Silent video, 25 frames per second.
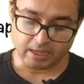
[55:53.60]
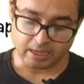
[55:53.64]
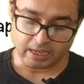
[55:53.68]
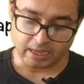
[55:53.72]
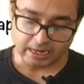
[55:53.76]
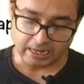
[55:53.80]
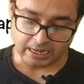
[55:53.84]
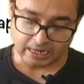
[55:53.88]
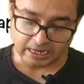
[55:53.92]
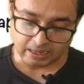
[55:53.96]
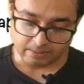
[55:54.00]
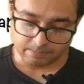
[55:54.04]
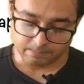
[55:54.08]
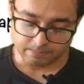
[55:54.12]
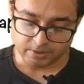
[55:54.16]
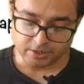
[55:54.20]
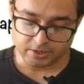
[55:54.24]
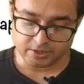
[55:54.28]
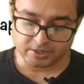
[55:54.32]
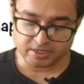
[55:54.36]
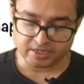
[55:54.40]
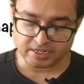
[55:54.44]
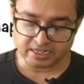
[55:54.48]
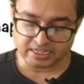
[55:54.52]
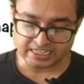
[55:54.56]

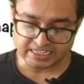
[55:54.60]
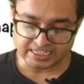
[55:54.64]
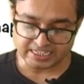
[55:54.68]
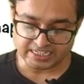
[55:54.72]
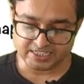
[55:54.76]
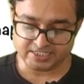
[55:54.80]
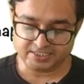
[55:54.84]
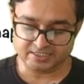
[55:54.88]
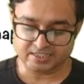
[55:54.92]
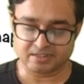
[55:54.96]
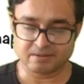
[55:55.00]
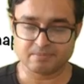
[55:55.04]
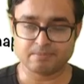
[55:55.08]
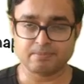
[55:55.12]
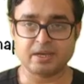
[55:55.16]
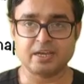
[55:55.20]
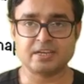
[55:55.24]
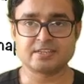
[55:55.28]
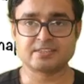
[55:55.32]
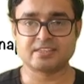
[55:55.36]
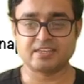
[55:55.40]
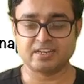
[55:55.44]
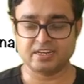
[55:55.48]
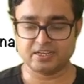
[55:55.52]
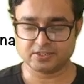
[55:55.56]
Lamberton-Eaton
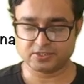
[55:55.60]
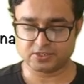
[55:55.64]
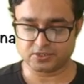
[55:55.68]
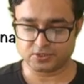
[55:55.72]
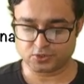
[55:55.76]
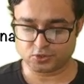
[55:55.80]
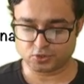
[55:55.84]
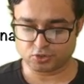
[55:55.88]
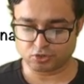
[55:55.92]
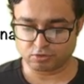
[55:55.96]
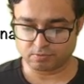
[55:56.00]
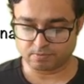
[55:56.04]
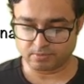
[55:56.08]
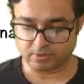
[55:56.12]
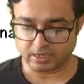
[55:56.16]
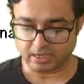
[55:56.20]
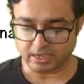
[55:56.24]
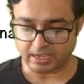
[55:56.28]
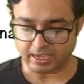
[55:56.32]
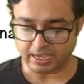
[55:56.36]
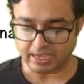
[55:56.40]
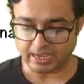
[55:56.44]
myasthenic syndrome